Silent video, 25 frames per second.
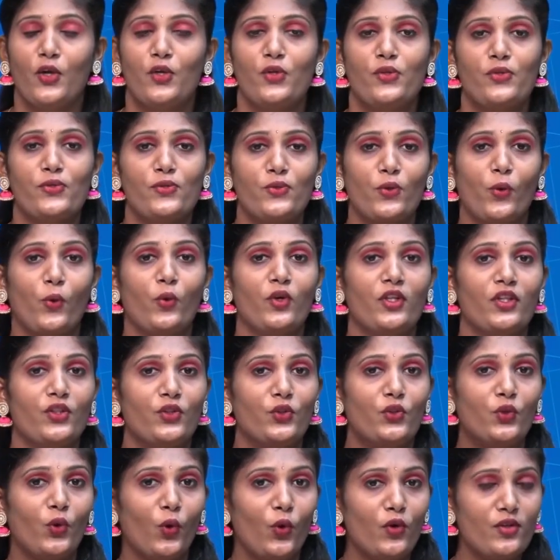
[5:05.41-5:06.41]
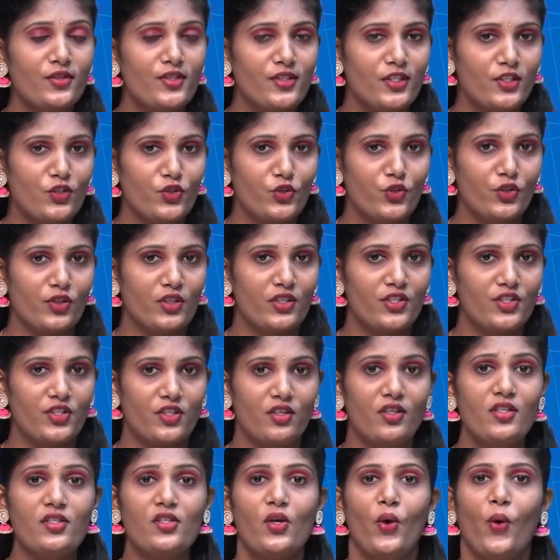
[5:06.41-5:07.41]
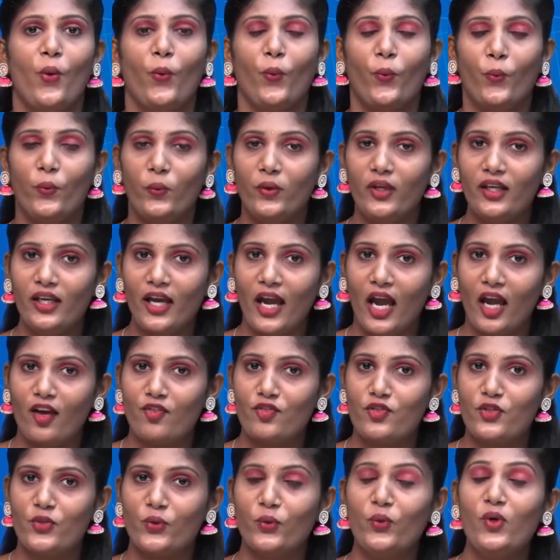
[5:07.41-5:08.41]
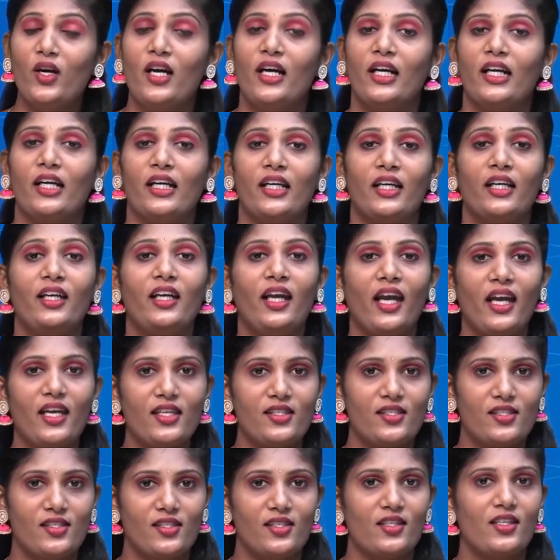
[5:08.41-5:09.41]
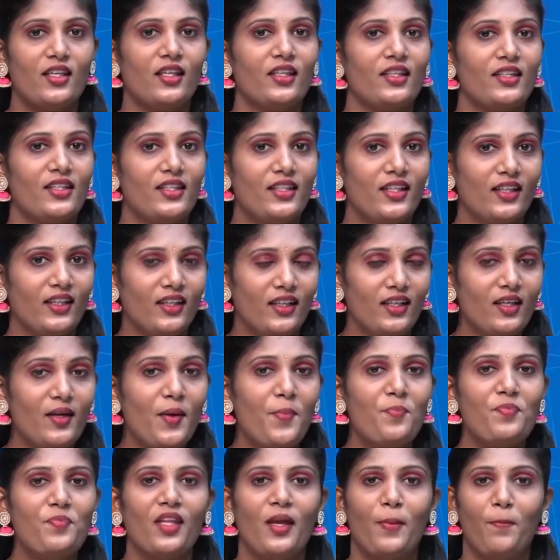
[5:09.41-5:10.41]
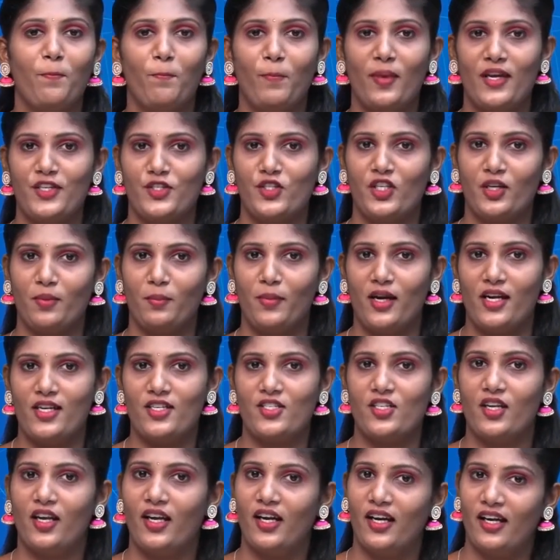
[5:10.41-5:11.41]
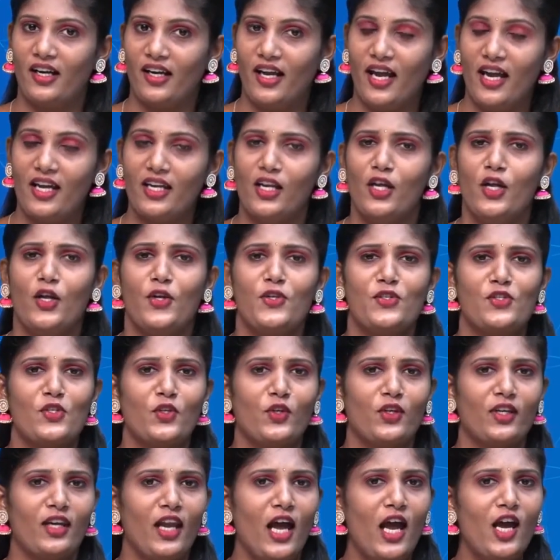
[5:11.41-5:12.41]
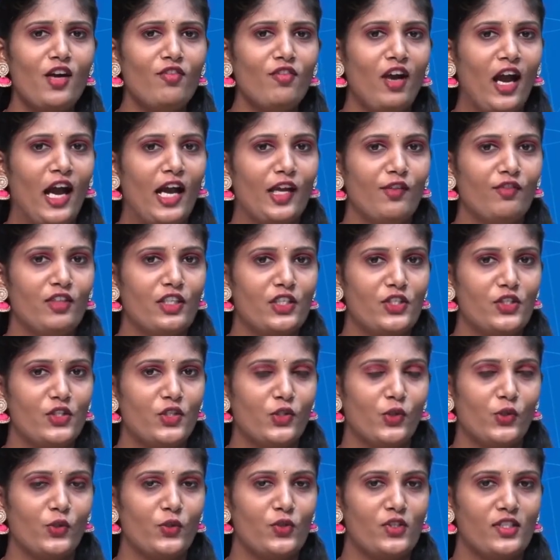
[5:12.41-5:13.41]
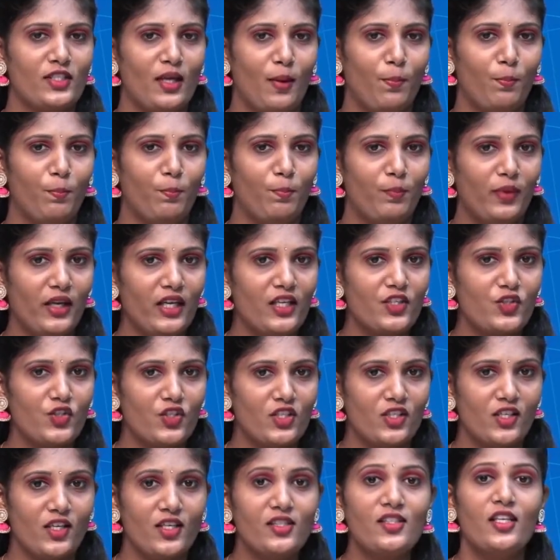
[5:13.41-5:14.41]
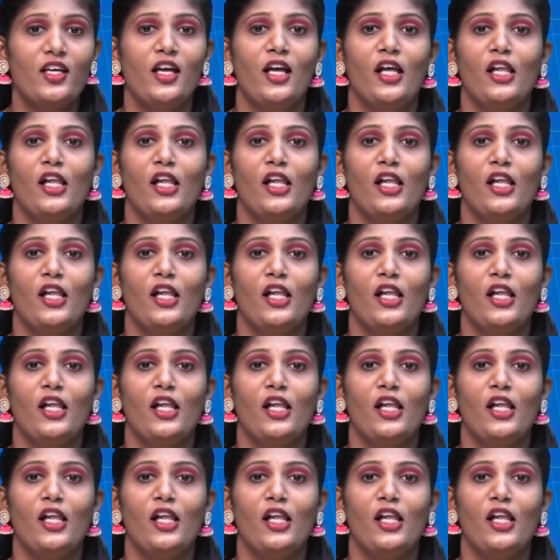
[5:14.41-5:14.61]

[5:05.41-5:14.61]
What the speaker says: So in those situations we have to guess the measurements, right? So now I will show you some pictures.